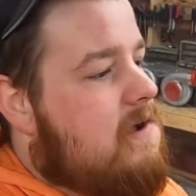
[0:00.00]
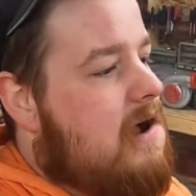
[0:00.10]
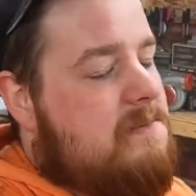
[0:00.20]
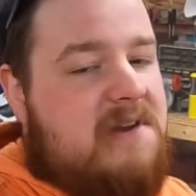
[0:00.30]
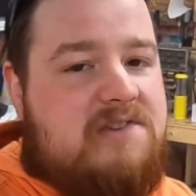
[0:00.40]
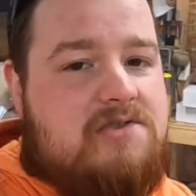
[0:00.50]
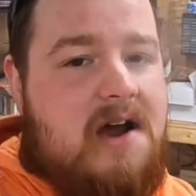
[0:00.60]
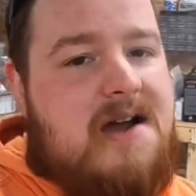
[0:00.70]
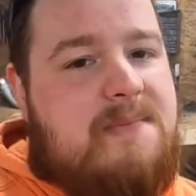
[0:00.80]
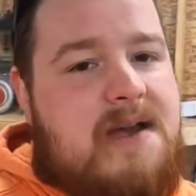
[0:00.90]
I'm gonna
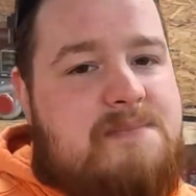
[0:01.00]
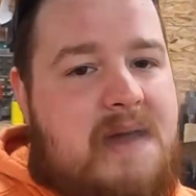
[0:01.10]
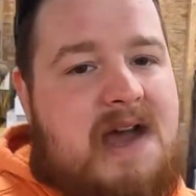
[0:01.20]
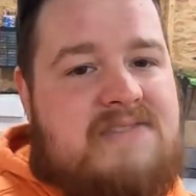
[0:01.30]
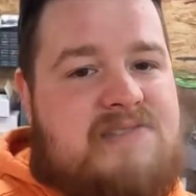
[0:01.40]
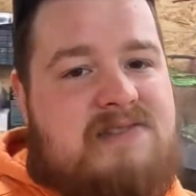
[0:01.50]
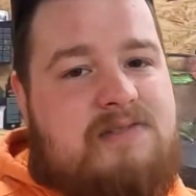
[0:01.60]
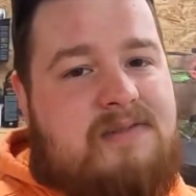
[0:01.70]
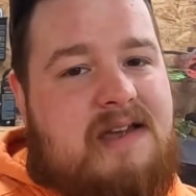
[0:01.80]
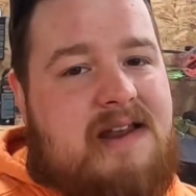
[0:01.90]
try my best
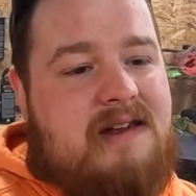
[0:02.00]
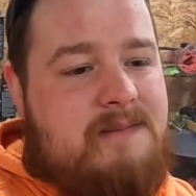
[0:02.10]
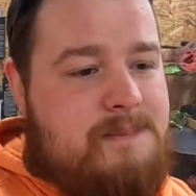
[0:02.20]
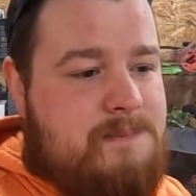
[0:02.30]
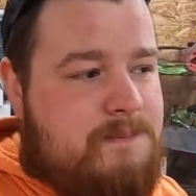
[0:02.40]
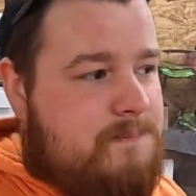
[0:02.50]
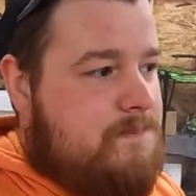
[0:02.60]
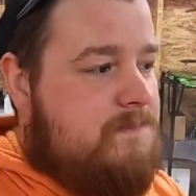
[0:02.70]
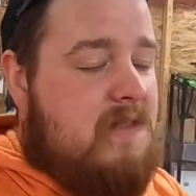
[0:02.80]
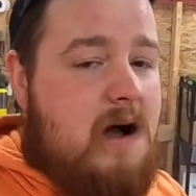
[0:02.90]
to get it
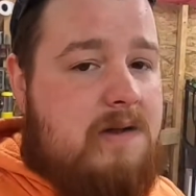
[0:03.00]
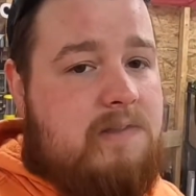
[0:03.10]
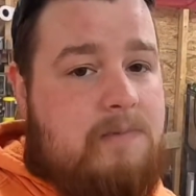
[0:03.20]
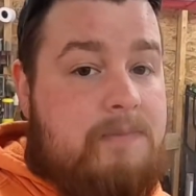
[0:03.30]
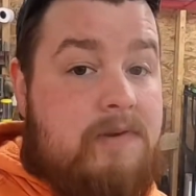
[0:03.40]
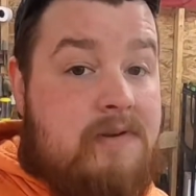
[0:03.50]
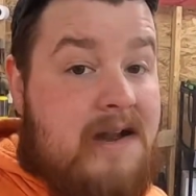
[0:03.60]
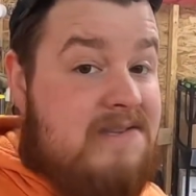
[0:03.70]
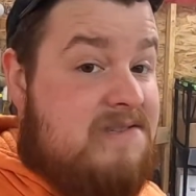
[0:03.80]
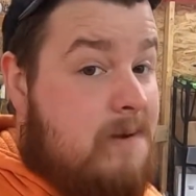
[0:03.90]
on the computer
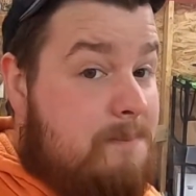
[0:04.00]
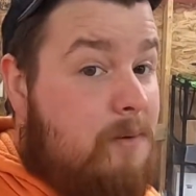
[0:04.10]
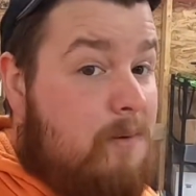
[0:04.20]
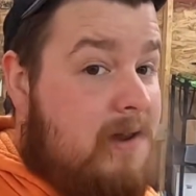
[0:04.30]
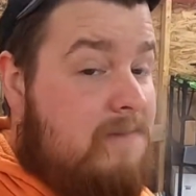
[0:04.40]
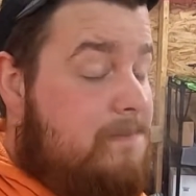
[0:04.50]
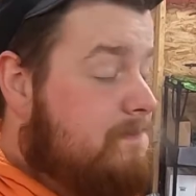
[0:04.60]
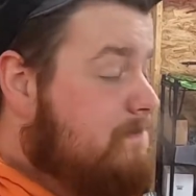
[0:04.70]
at some point